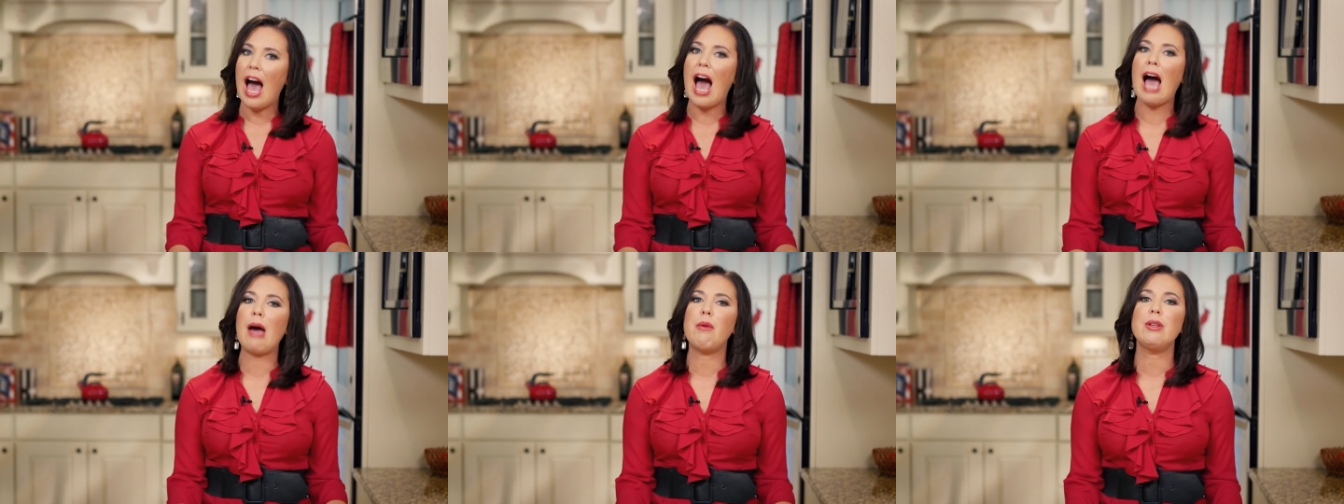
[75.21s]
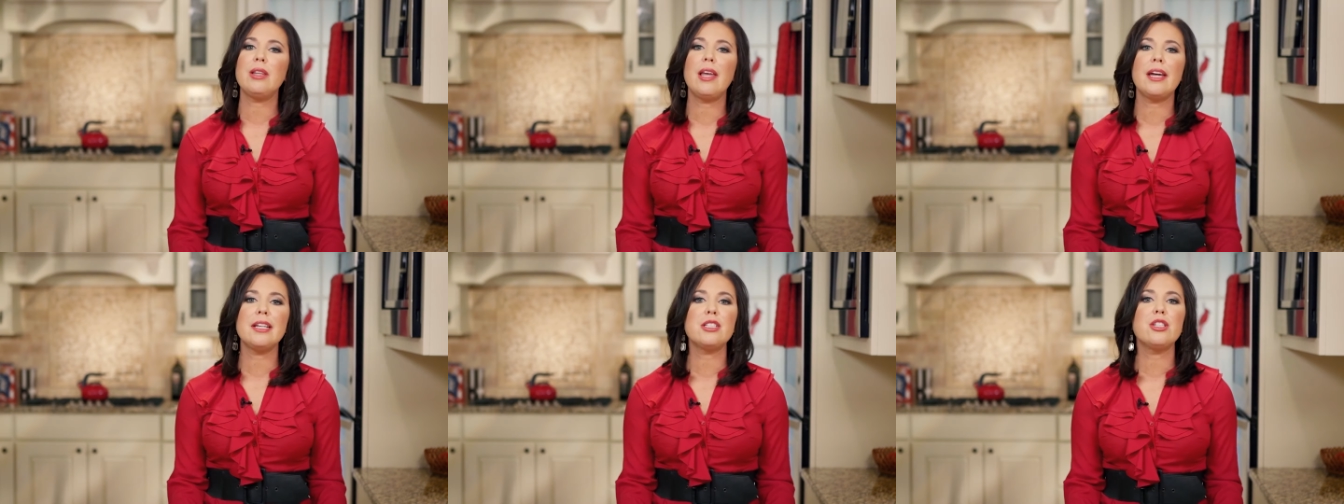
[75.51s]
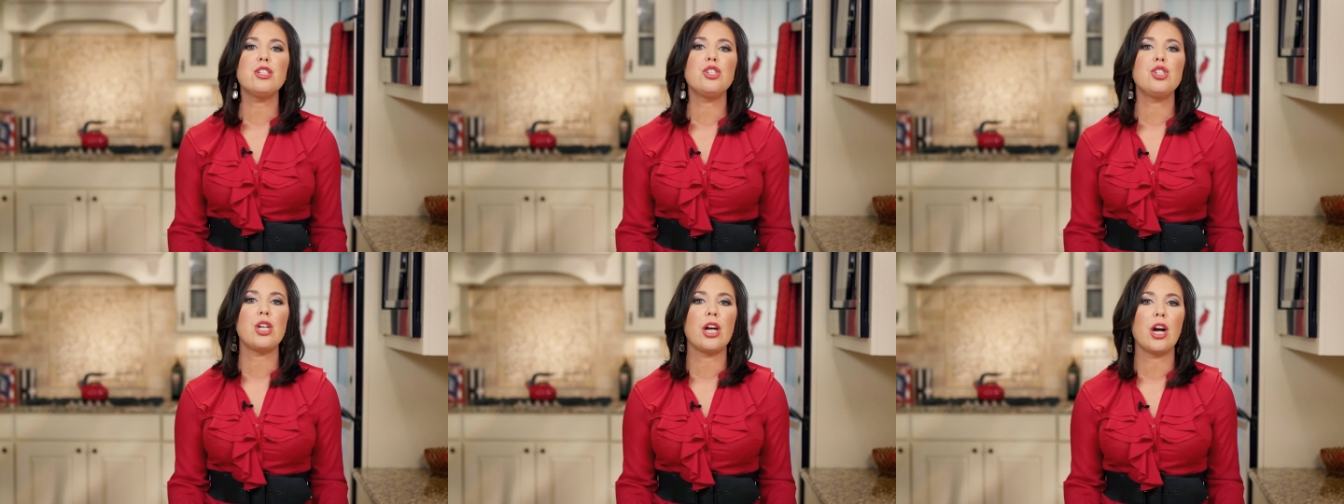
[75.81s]
I would like
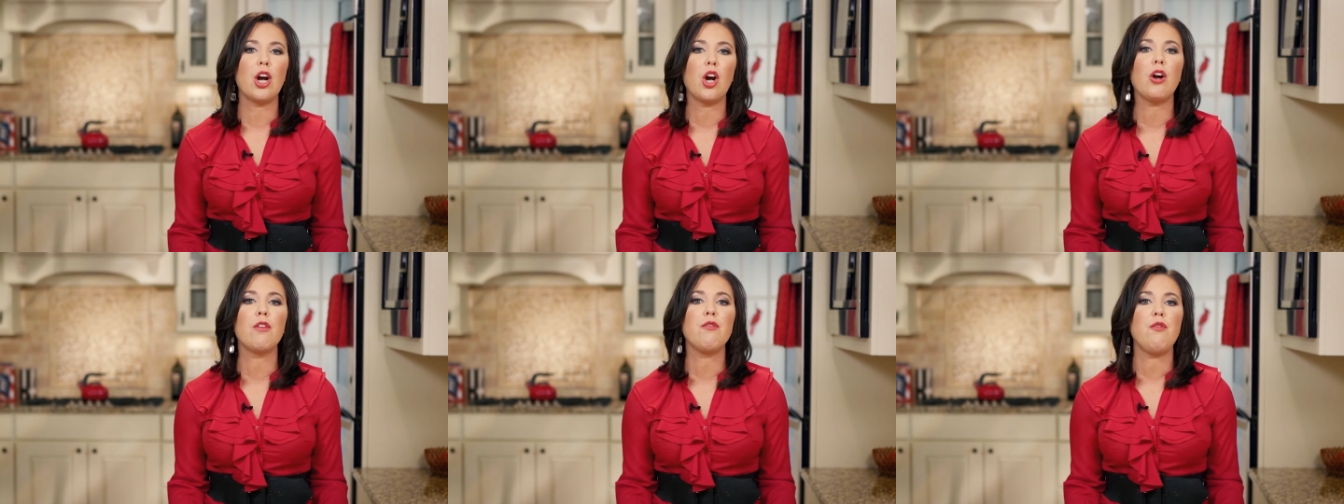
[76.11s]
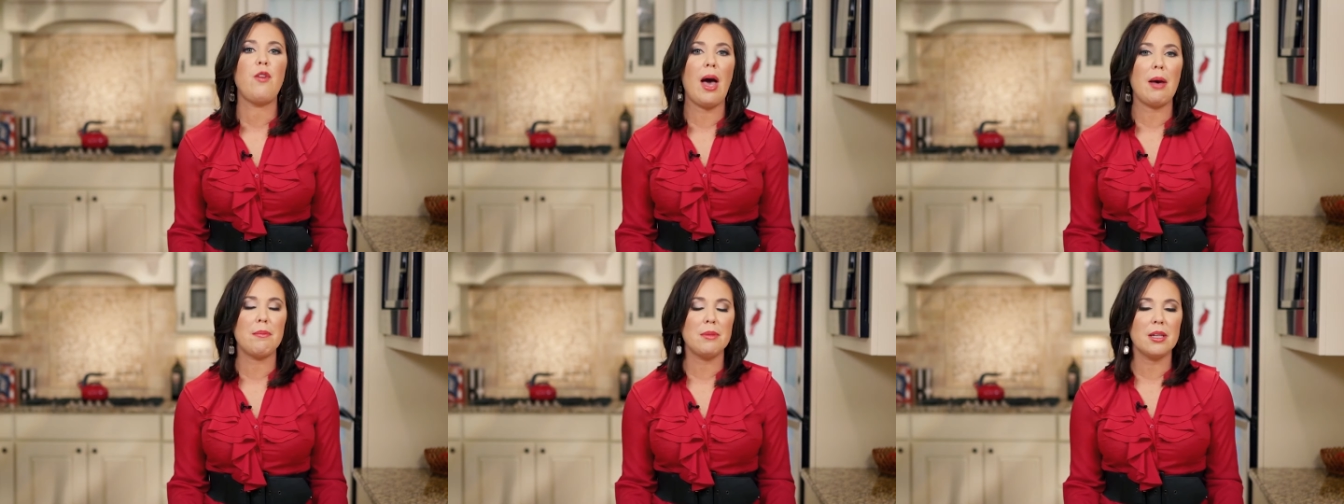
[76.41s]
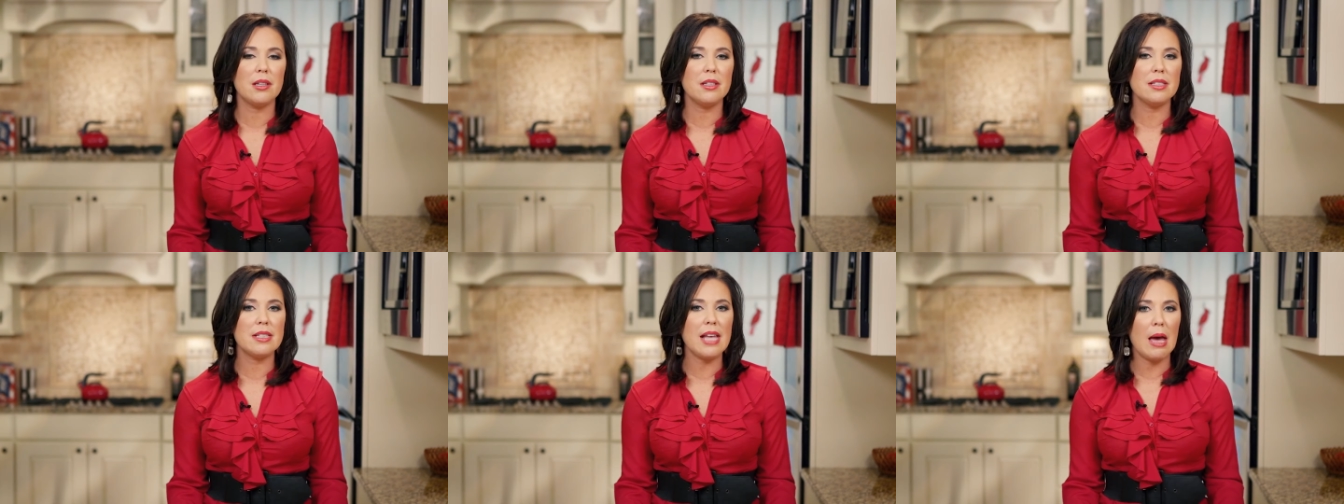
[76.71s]
to share her
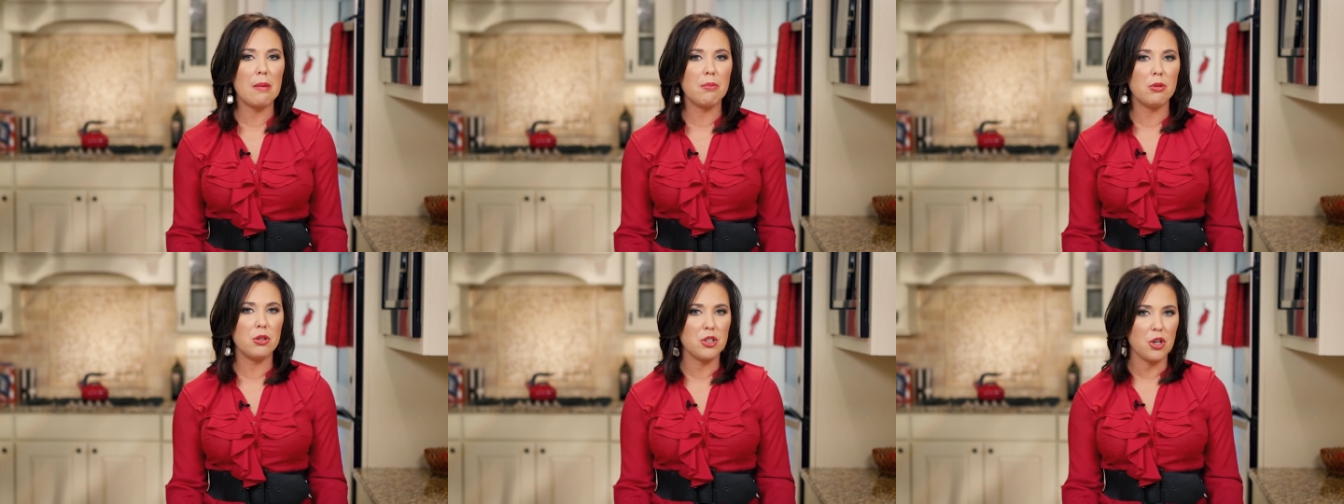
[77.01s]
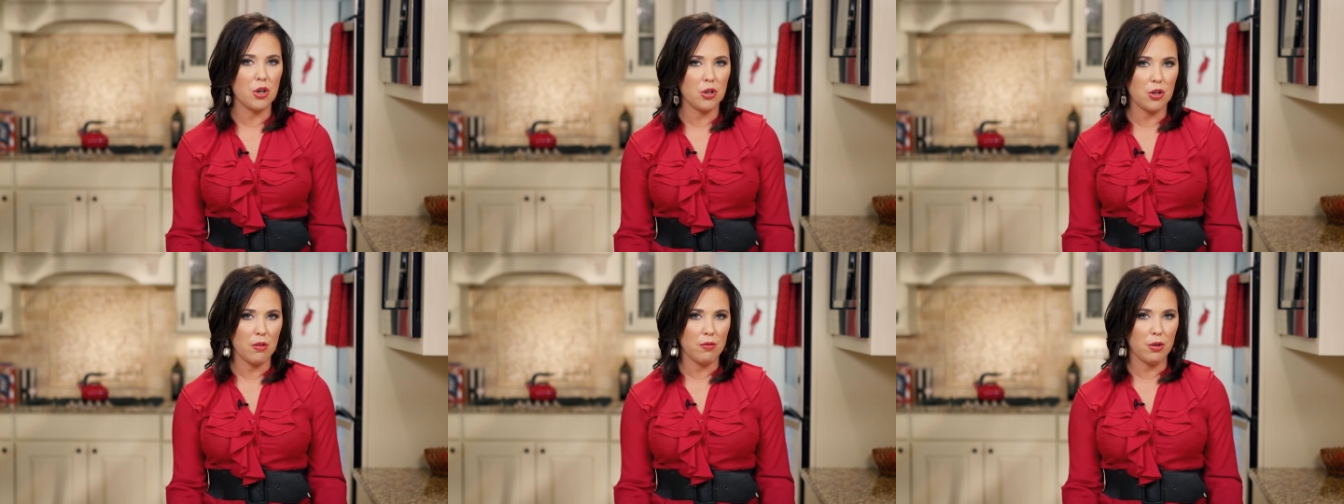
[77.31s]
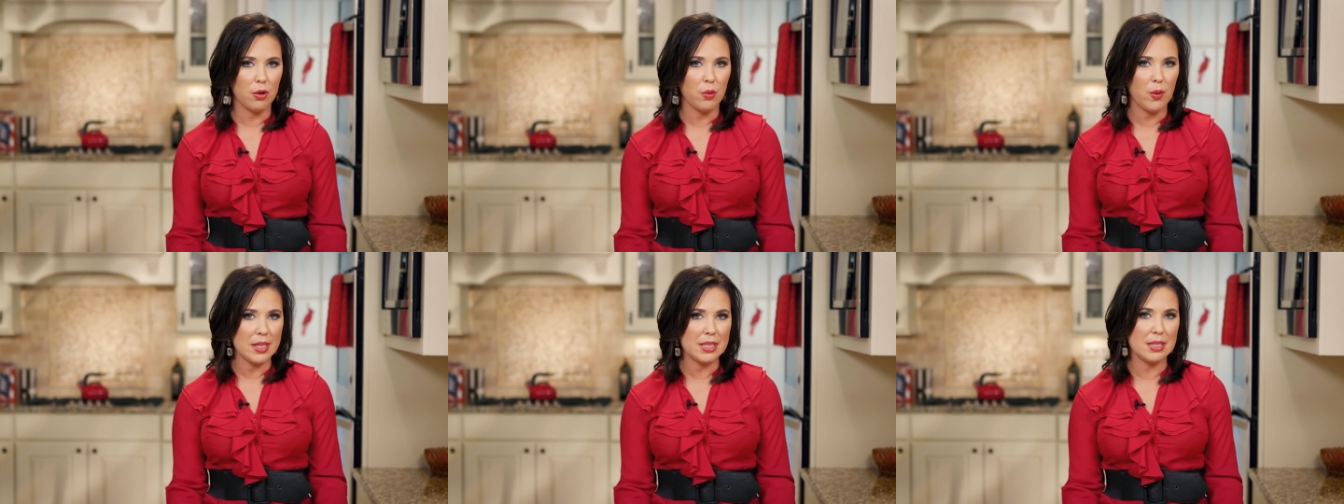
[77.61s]
fabulous apple
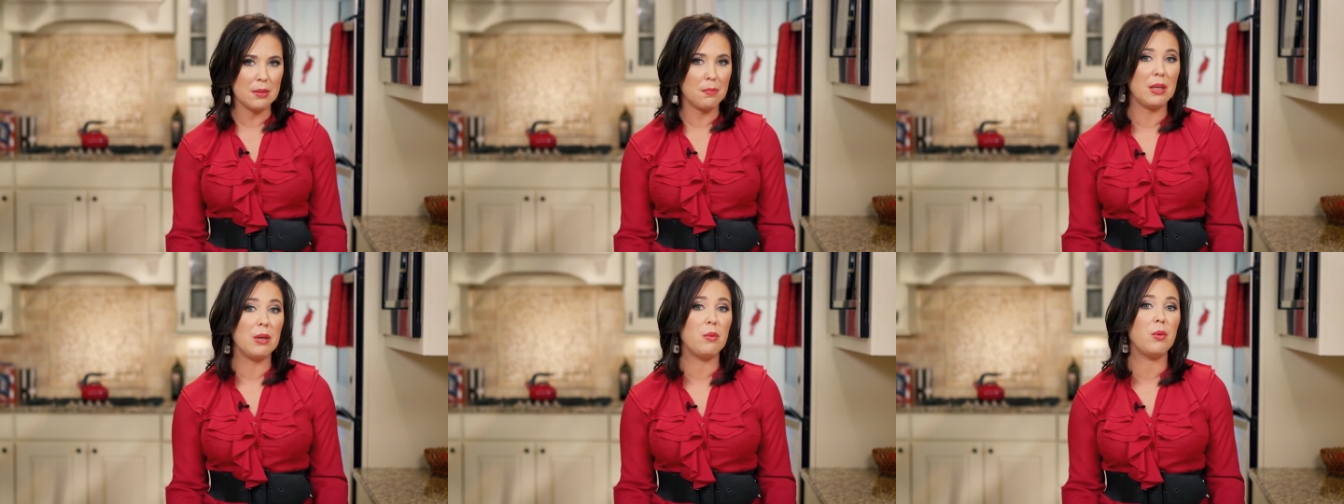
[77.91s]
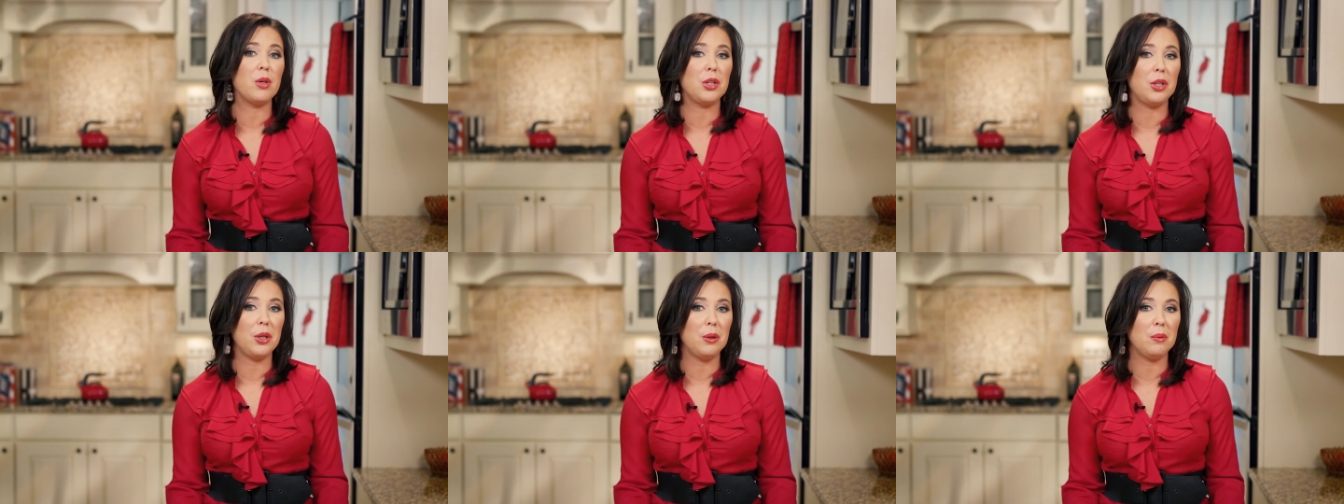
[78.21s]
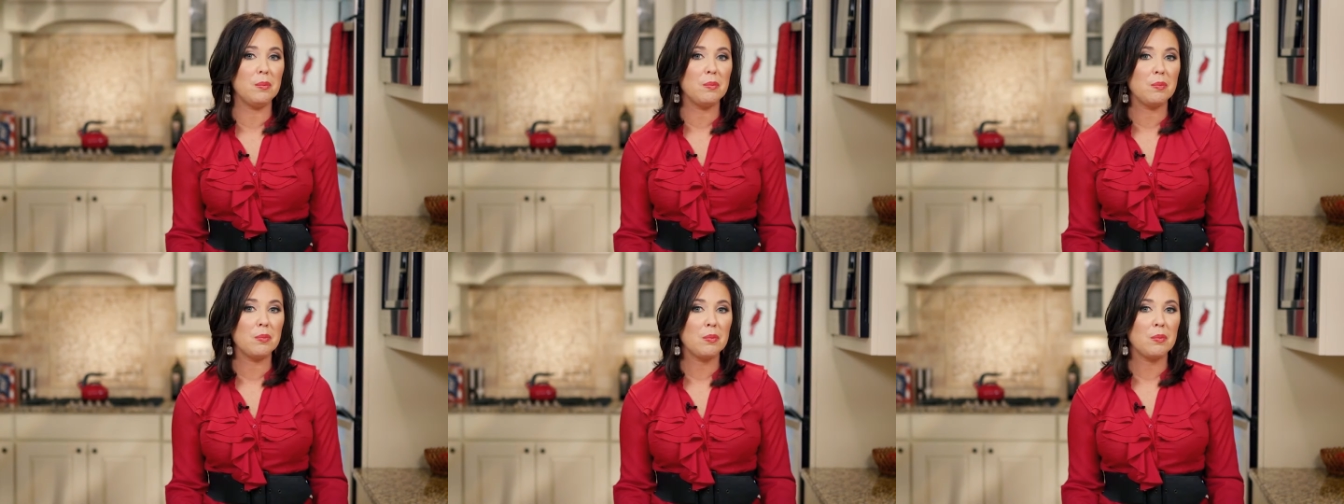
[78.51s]
turnover recipe with you.